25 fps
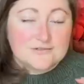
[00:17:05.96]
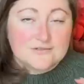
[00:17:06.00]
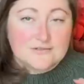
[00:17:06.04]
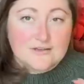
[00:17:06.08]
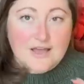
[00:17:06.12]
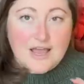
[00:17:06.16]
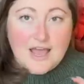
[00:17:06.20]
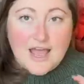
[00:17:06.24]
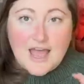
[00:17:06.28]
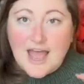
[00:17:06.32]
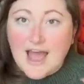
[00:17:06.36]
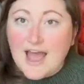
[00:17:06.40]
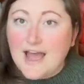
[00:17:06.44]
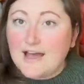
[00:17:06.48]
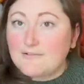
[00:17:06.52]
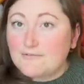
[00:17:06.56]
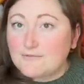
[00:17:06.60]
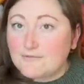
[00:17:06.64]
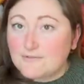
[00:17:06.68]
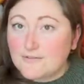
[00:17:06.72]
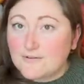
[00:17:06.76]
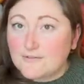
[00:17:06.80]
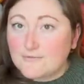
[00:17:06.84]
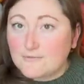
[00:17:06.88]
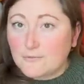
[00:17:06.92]

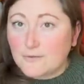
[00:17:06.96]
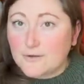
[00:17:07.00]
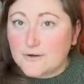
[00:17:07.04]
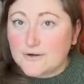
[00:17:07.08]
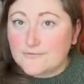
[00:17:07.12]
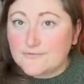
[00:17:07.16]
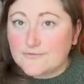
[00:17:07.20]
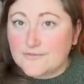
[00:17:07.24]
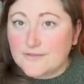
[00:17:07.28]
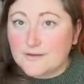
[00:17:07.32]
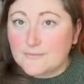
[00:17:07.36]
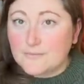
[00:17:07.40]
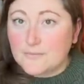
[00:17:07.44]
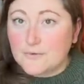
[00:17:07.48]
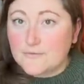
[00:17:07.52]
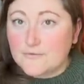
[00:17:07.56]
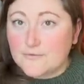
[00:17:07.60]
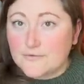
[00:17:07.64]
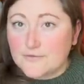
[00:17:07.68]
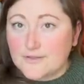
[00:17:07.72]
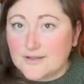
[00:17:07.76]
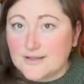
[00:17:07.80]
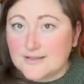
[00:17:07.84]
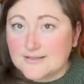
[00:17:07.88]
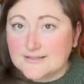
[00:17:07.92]
half of one of them over
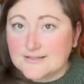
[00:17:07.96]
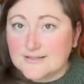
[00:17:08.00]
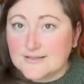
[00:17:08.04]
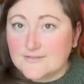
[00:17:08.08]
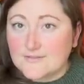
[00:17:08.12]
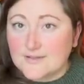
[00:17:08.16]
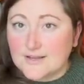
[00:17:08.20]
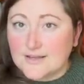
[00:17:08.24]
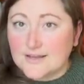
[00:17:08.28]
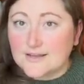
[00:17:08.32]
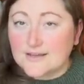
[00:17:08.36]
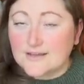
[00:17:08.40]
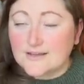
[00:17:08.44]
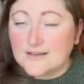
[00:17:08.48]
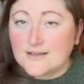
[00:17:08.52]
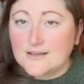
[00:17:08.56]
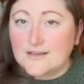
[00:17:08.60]
Thanksgiving